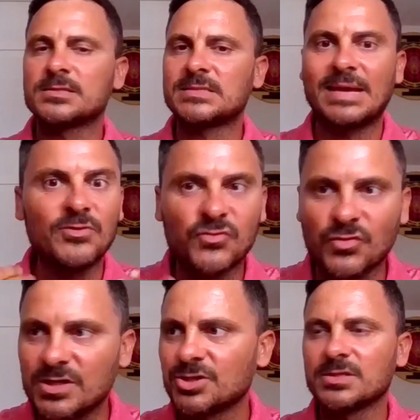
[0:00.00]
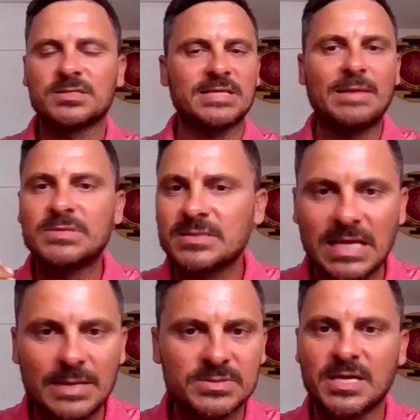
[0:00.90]
the same nutrition, the same
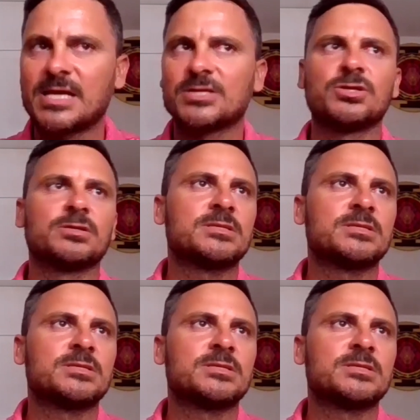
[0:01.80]
sleep schedule,